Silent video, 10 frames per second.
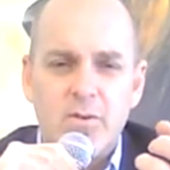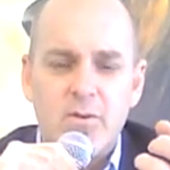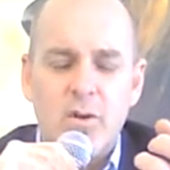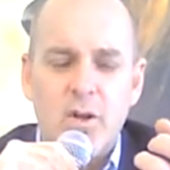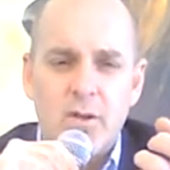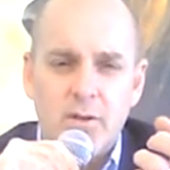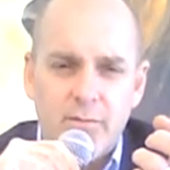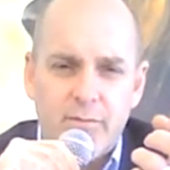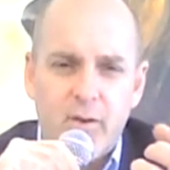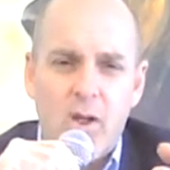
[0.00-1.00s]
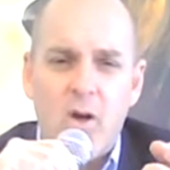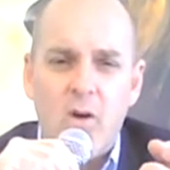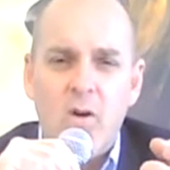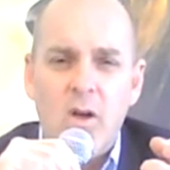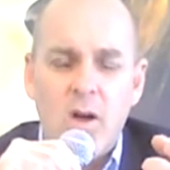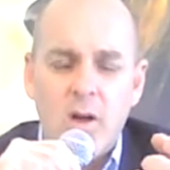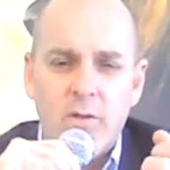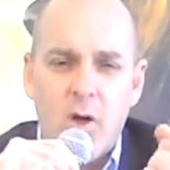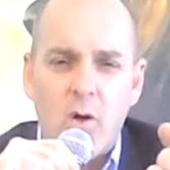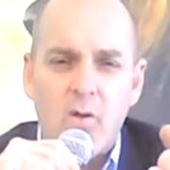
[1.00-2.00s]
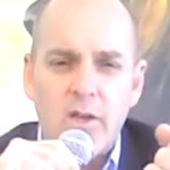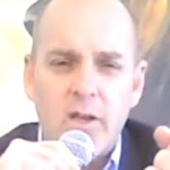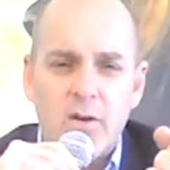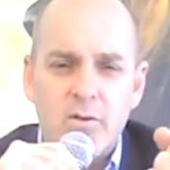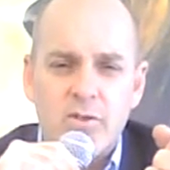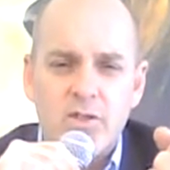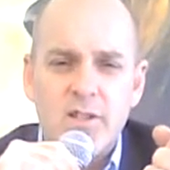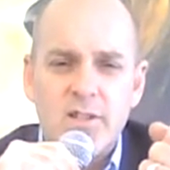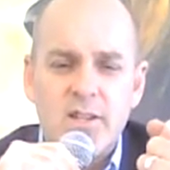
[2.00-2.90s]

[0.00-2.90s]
to the flow of the Holy Ghost.